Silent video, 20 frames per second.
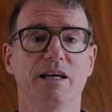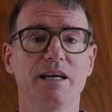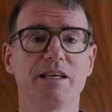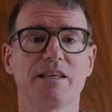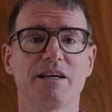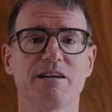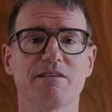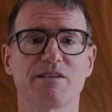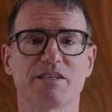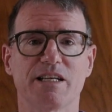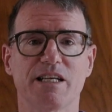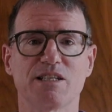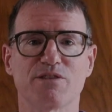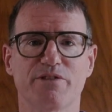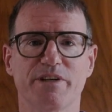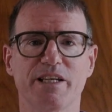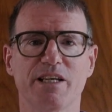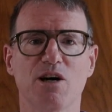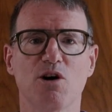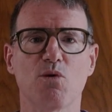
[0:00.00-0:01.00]
Hey there, in today's
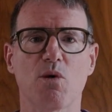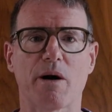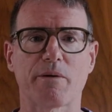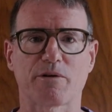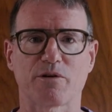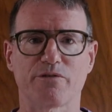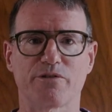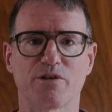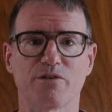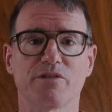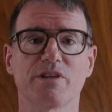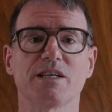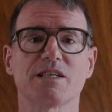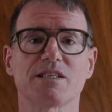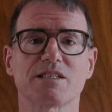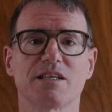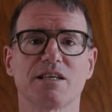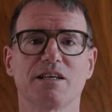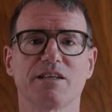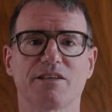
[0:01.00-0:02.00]
video I'm going to review
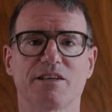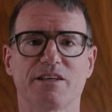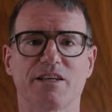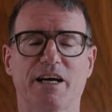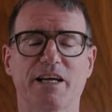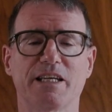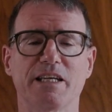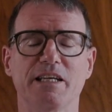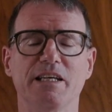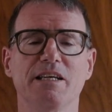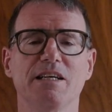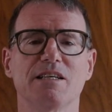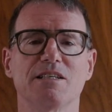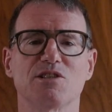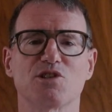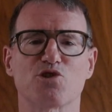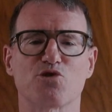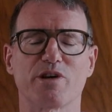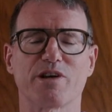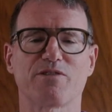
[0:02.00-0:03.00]
the Nike
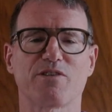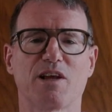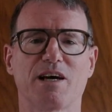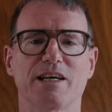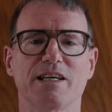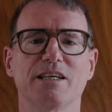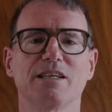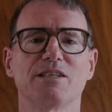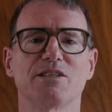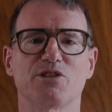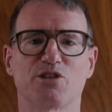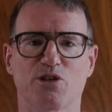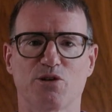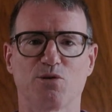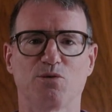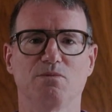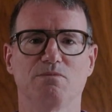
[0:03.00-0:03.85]
Streakfly 2.